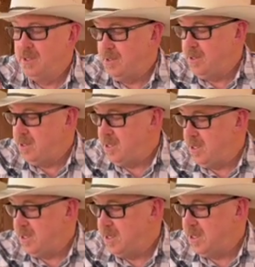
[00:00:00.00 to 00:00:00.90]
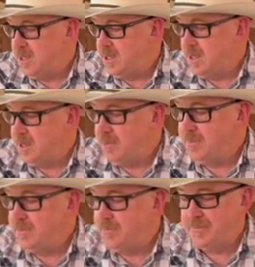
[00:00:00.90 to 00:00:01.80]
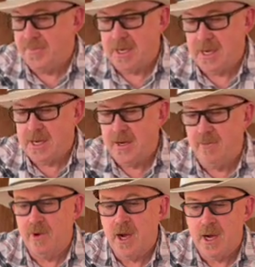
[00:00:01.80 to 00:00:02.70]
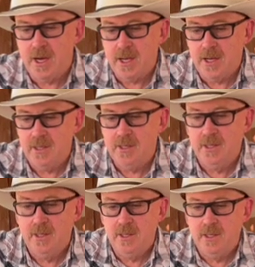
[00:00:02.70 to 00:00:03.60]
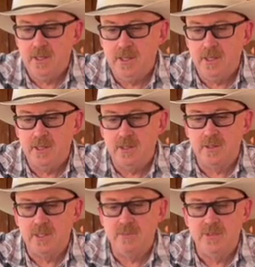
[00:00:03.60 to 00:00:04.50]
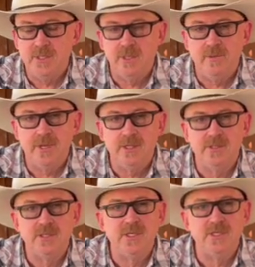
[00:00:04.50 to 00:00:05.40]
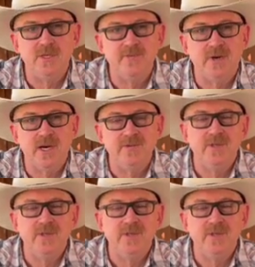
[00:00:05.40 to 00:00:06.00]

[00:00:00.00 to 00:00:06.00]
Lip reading: The High Rye comes in around 65.